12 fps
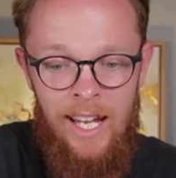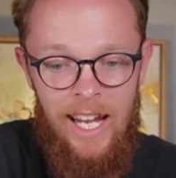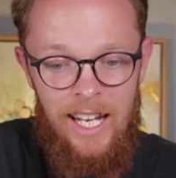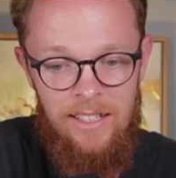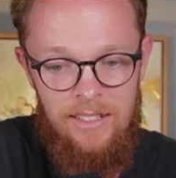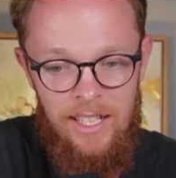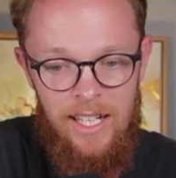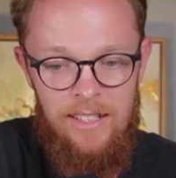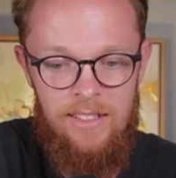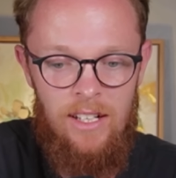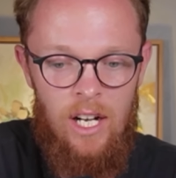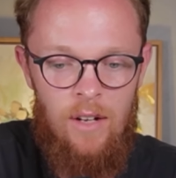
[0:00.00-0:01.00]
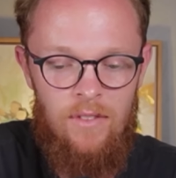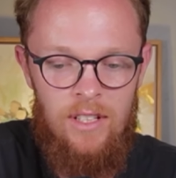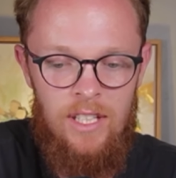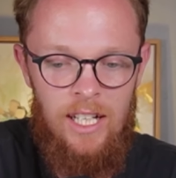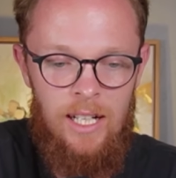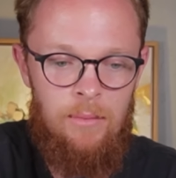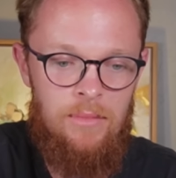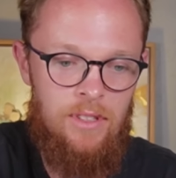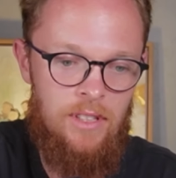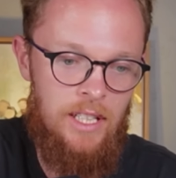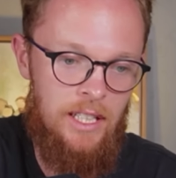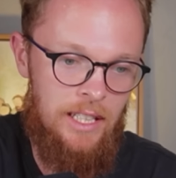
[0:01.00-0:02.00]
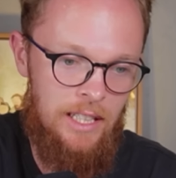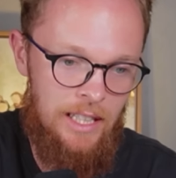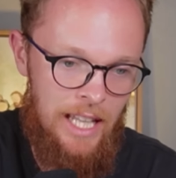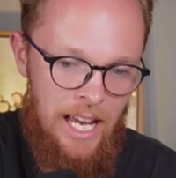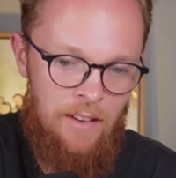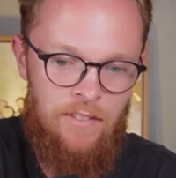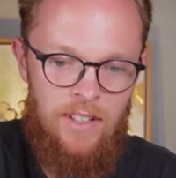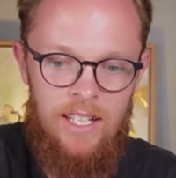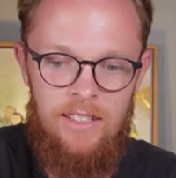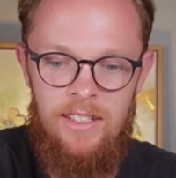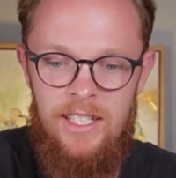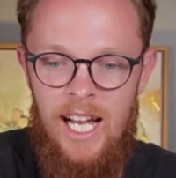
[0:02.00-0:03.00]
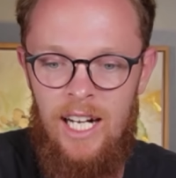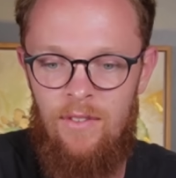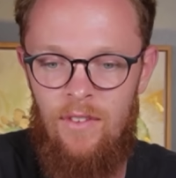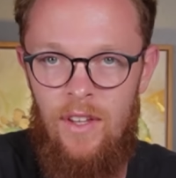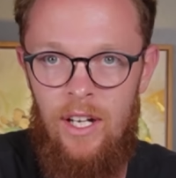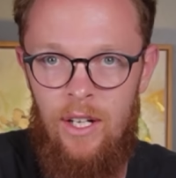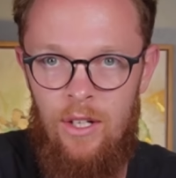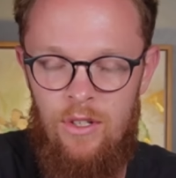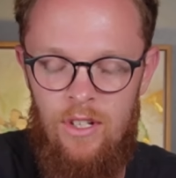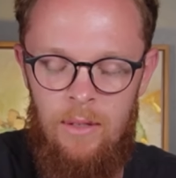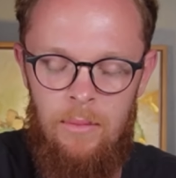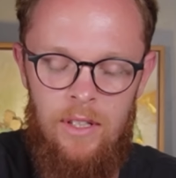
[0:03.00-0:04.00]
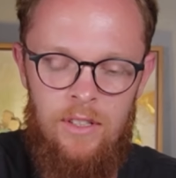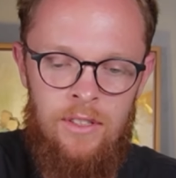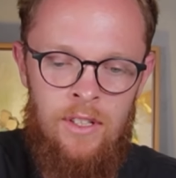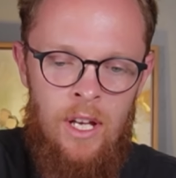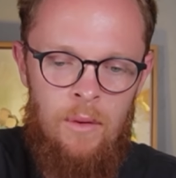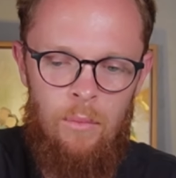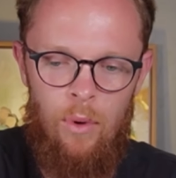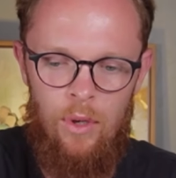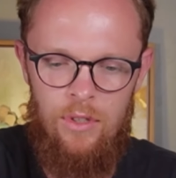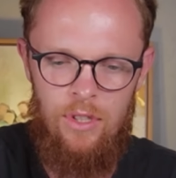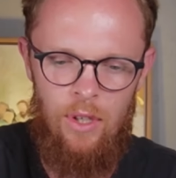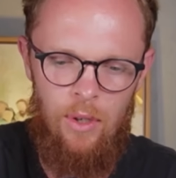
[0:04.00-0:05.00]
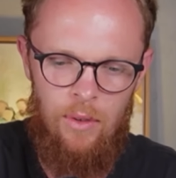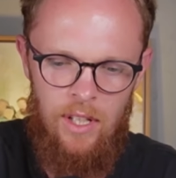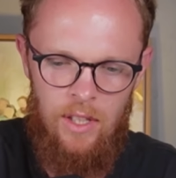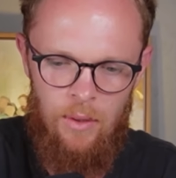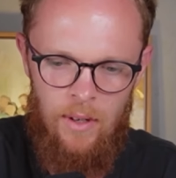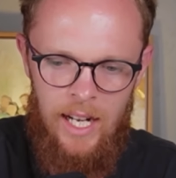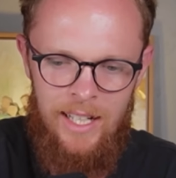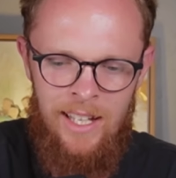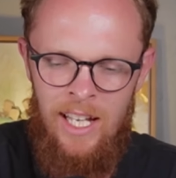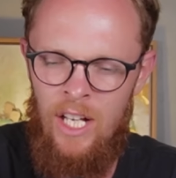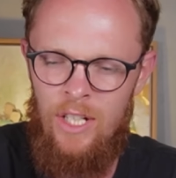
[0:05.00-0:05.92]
And he says that oftentimes the left is attacked for their extremists more so than the right.